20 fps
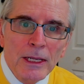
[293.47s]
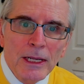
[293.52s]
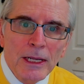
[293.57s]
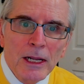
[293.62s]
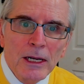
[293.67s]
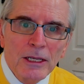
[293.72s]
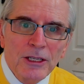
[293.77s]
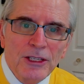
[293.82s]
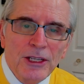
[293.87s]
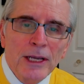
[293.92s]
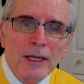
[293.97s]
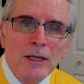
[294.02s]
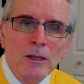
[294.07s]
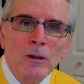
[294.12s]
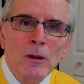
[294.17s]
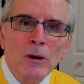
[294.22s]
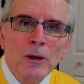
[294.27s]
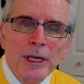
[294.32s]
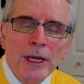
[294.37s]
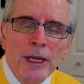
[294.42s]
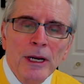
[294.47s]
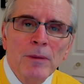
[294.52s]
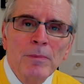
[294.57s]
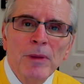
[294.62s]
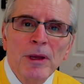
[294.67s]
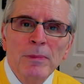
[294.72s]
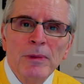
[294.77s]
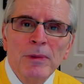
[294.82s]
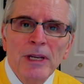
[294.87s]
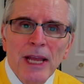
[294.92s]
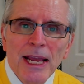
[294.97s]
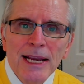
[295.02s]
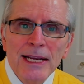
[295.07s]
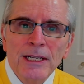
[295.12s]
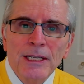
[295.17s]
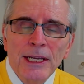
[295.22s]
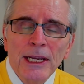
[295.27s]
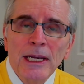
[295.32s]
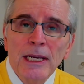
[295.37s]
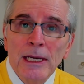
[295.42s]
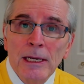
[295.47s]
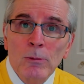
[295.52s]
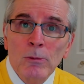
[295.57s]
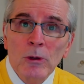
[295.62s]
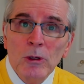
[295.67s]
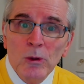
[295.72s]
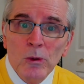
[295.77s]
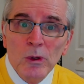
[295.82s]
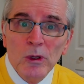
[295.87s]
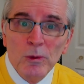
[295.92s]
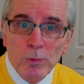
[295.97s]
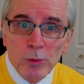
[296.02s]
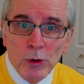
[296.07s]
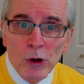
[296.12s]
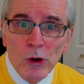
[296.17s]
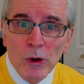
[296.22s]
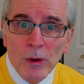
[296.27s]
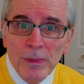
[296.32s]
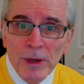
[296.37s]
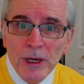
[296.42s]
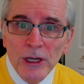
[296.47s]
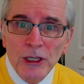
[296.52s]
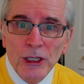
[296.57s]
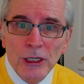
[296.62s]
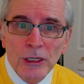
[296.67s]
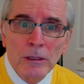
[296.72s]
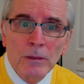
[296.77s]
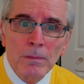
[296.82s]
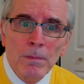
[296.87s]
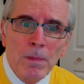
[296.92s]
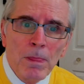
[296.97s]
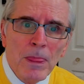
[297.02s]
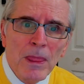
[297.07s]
Now let's take a look at Amendment 18, which was prohibition.